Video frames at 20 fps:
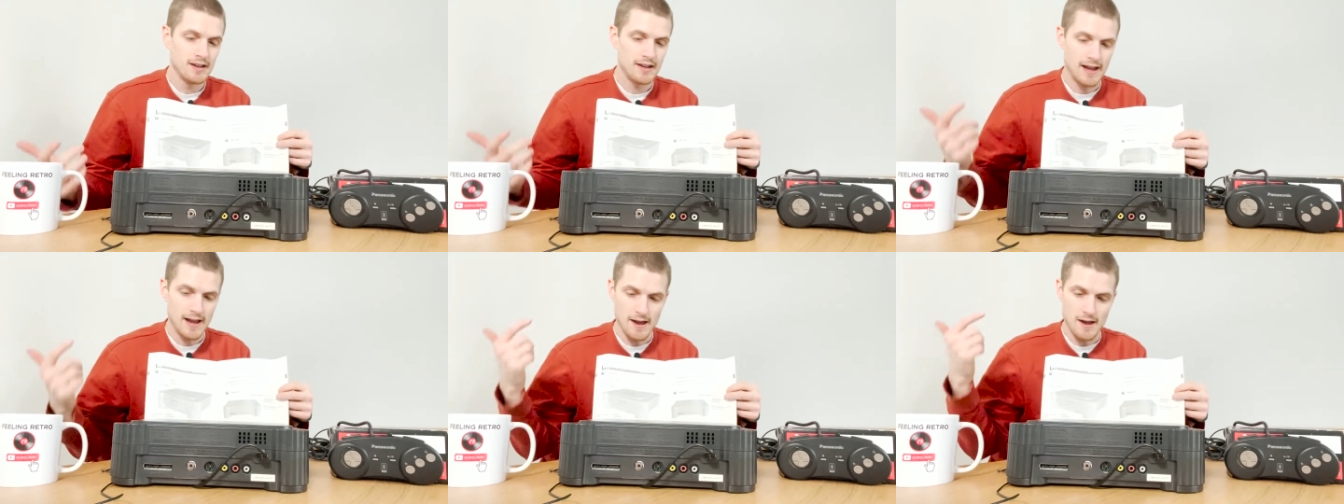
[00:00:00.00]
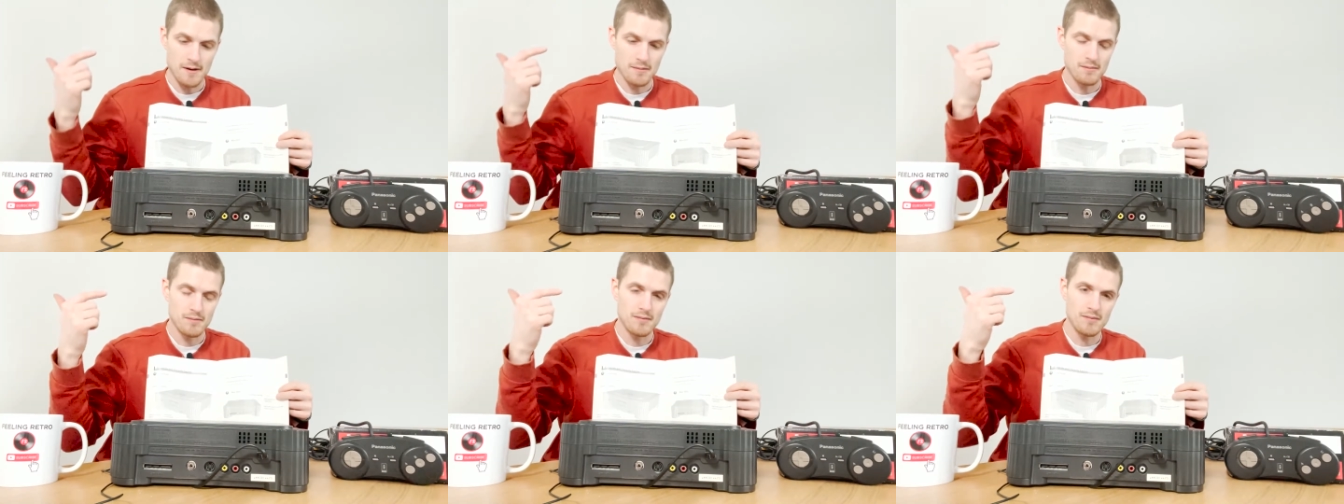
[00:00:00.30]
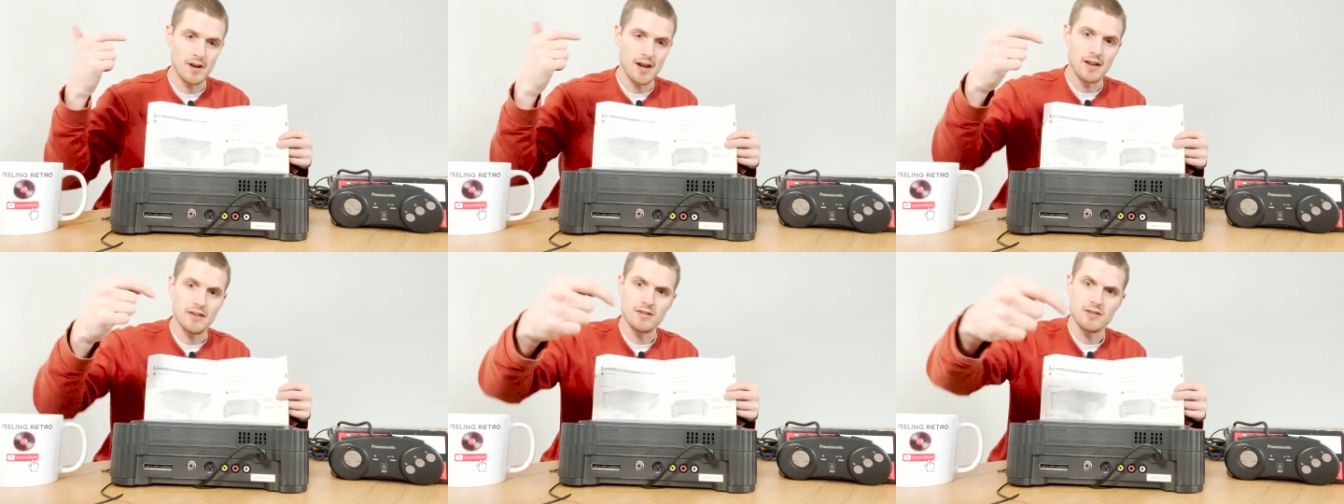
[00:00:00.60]

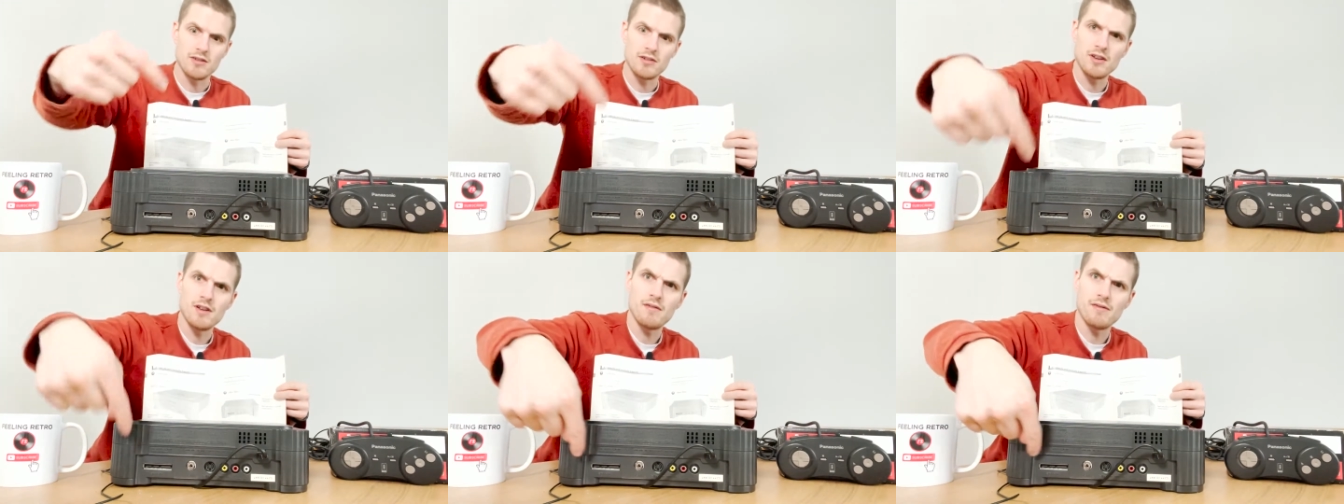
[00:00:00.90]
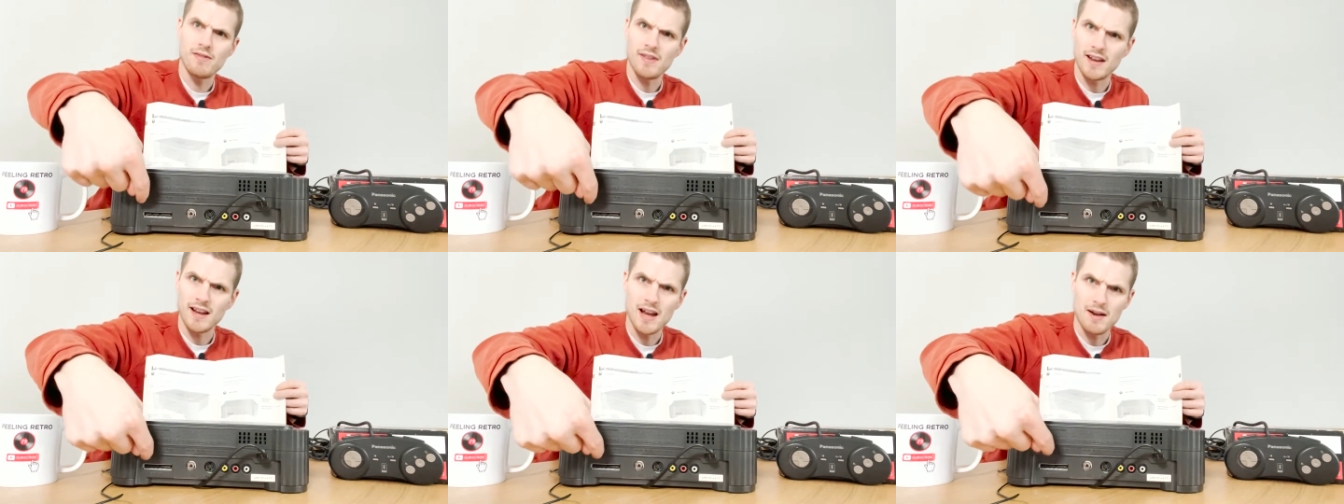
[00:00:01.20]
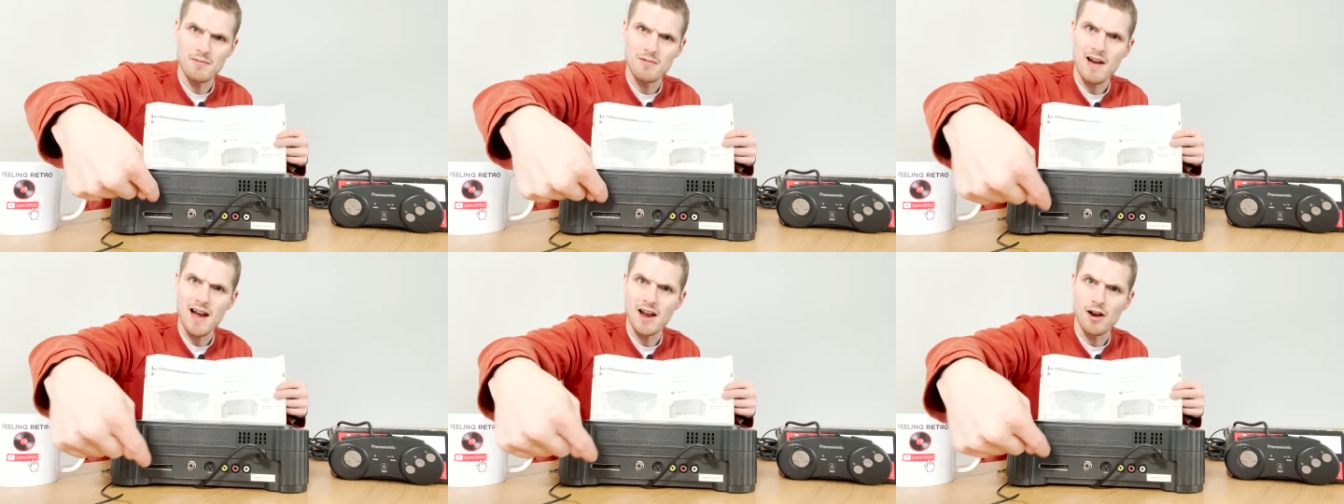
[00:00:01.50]
and you think
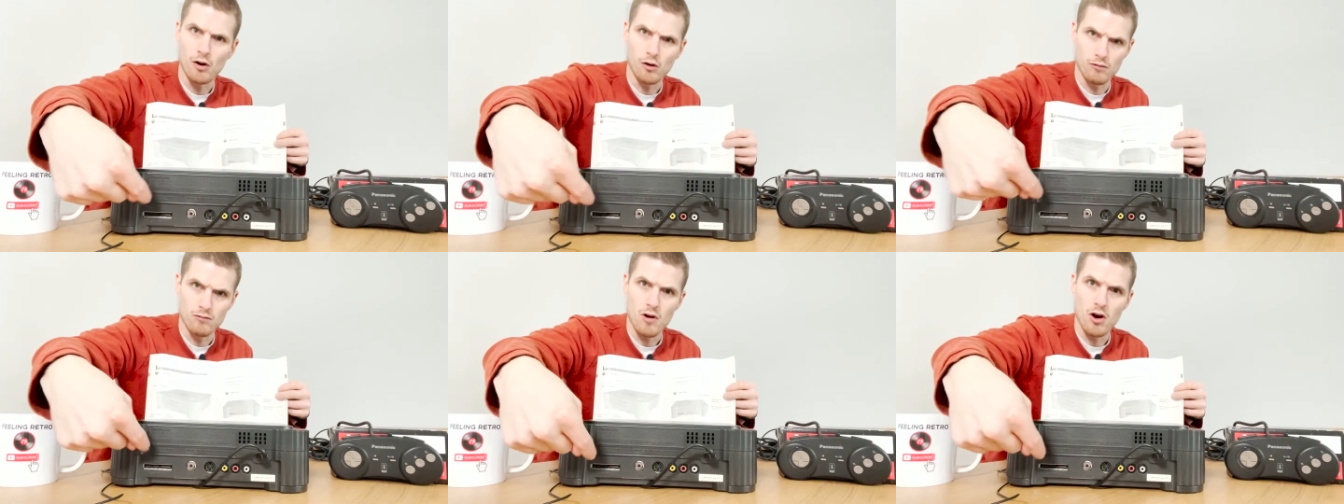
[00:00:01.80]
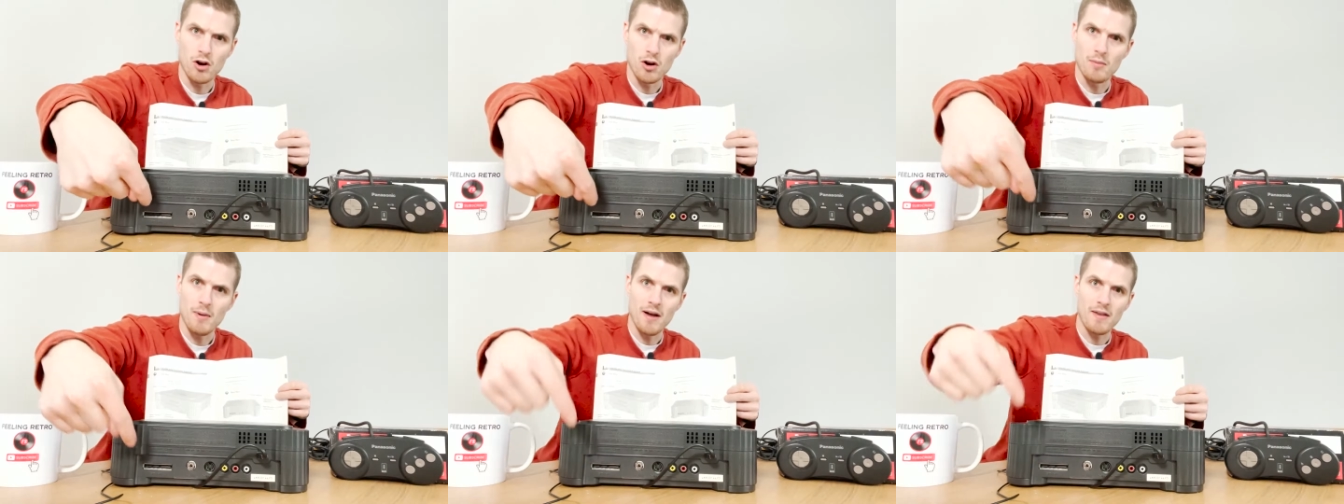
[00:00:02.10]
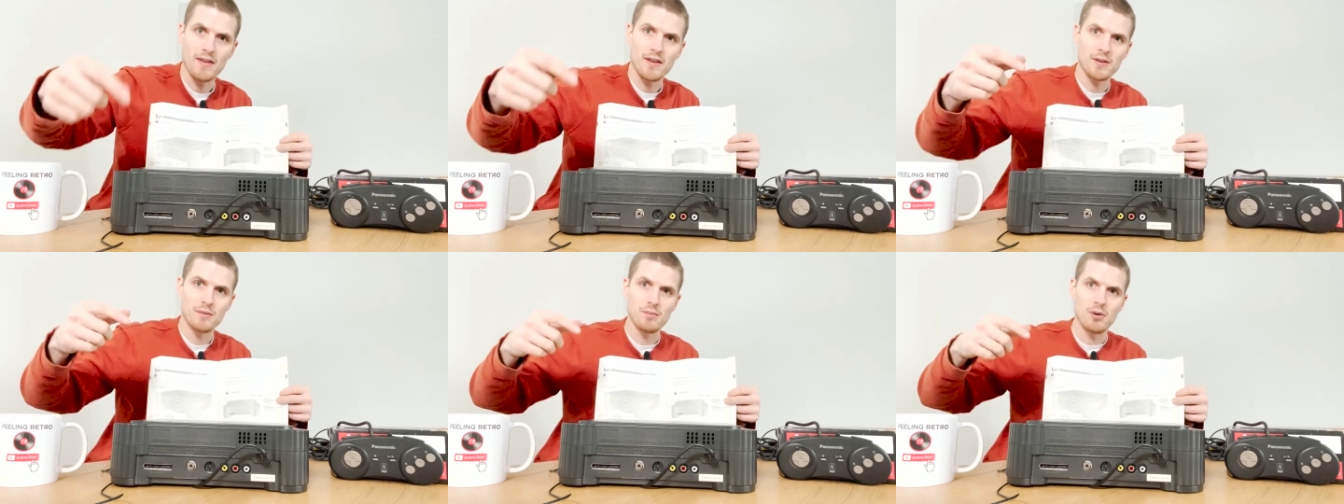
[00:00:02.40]
I'm right or wrong about
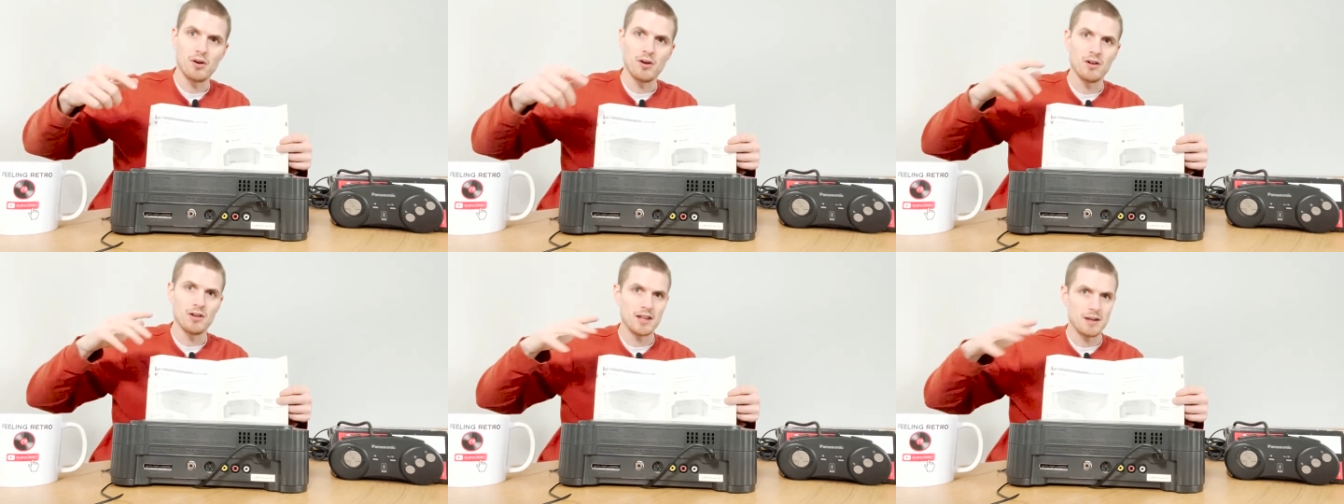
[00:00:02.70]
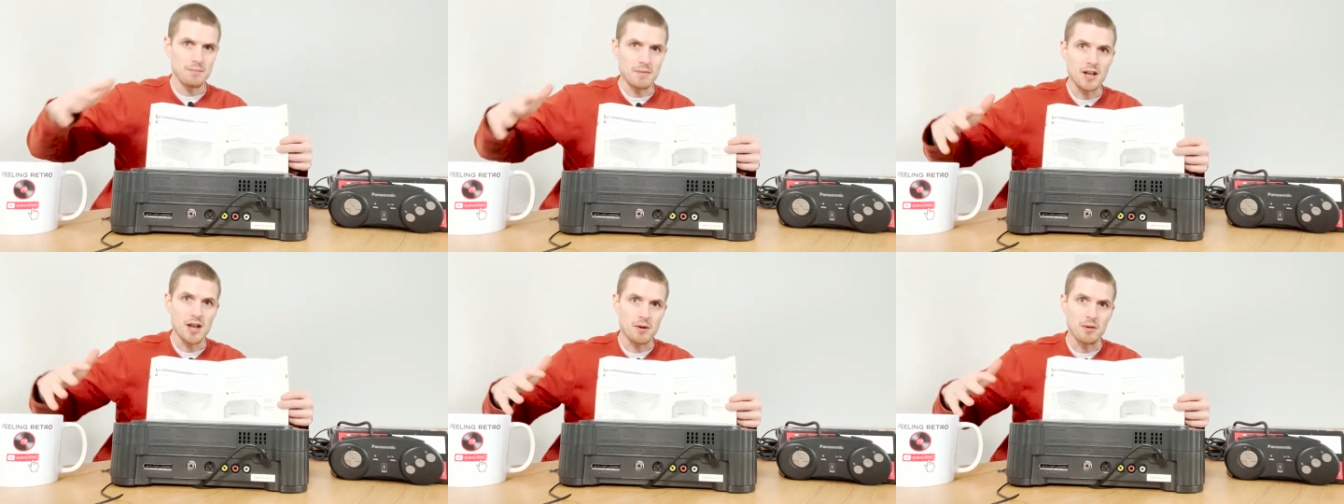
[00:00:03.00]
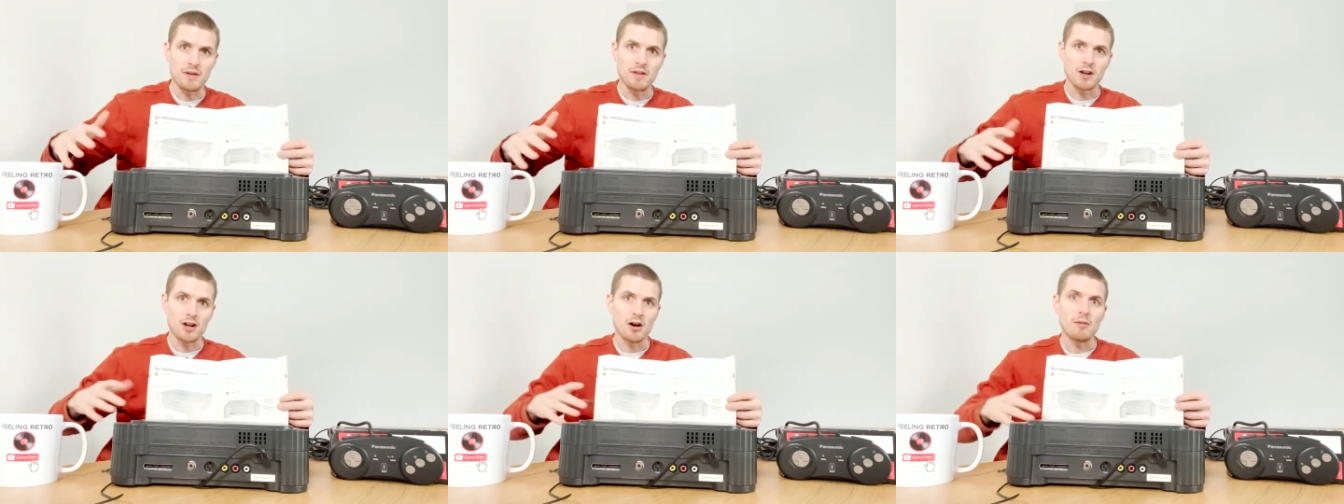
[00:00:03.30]
this port, let me know in
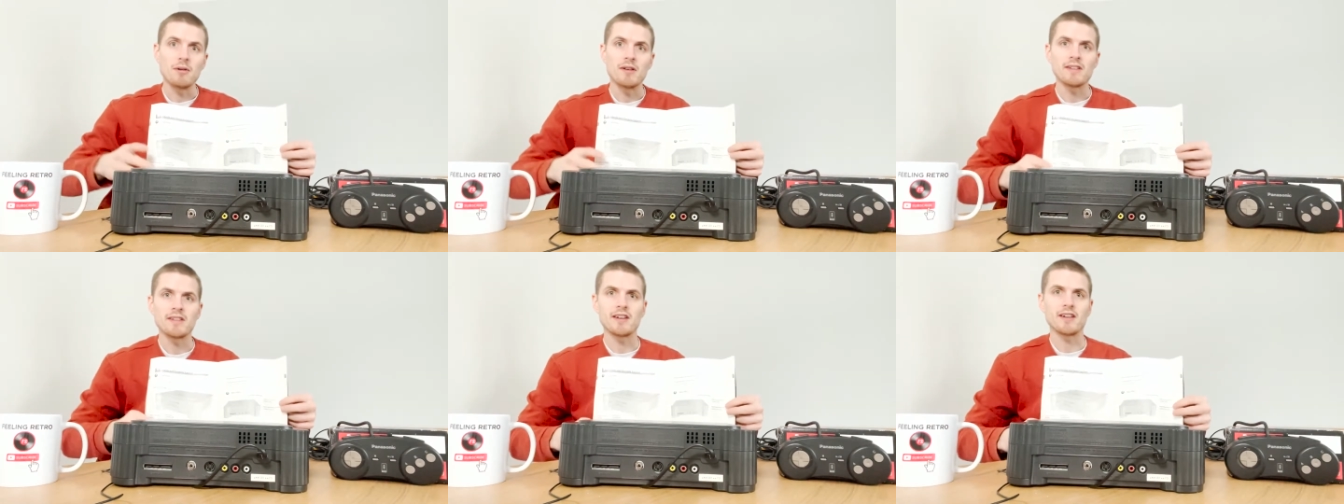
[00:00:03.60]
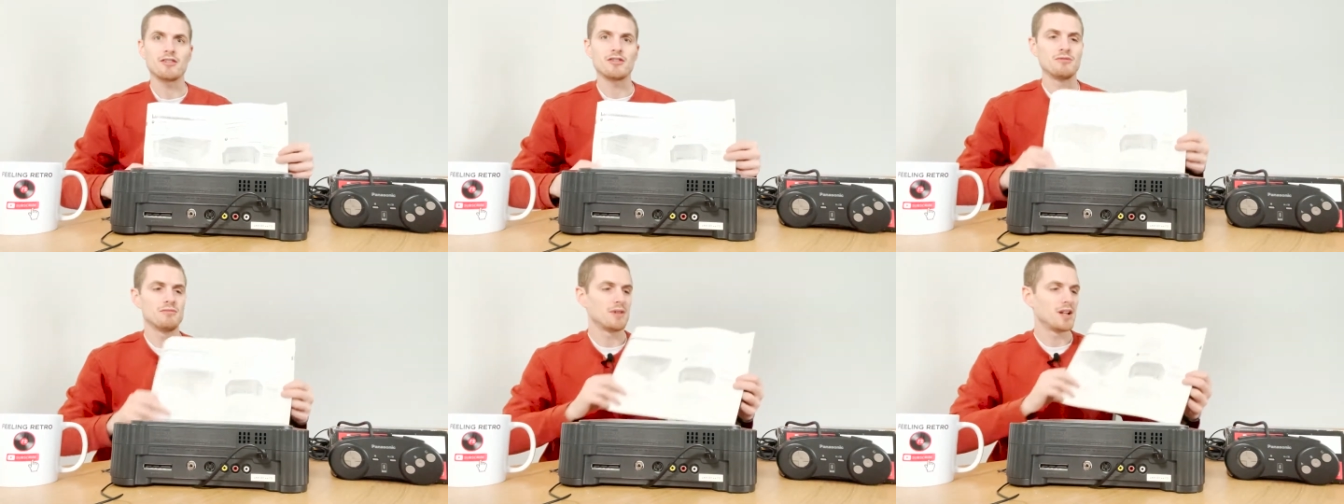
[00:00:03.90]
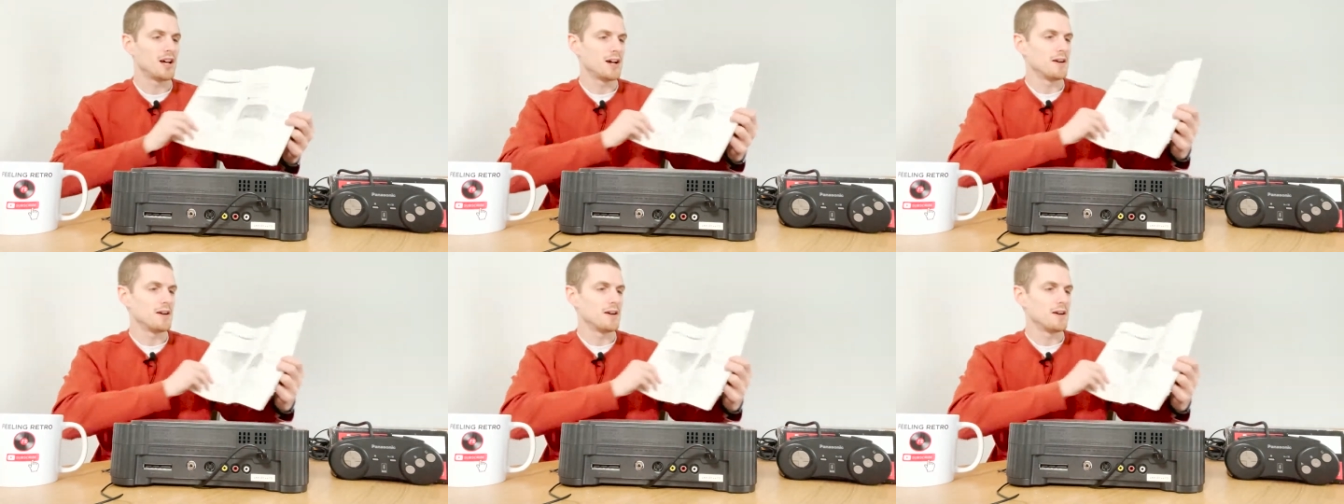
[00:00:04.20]
the comment section below.